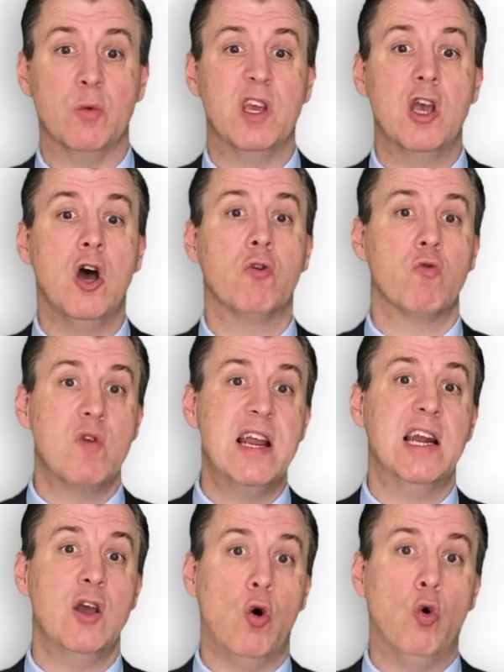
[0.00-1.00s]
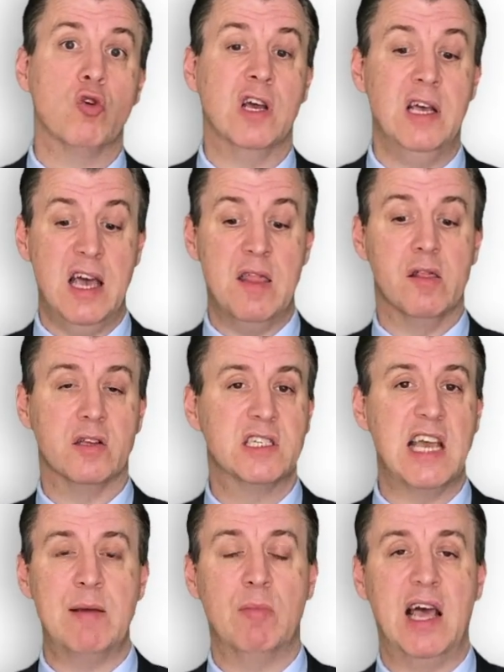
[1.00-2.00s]
We can't really order the
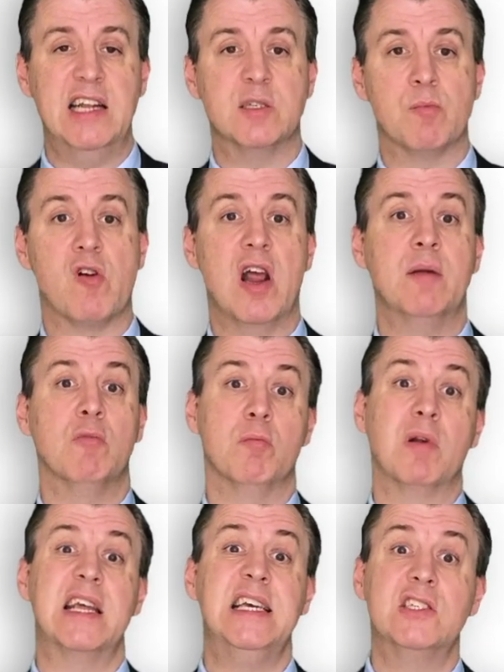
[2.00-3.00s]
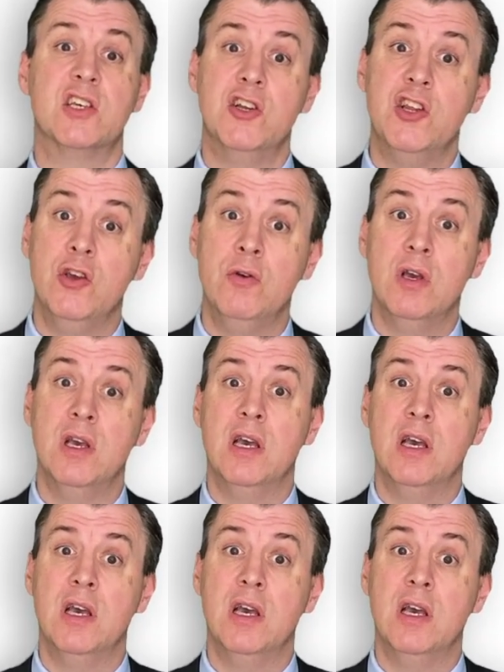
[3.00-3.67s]
same lens brand, but please can you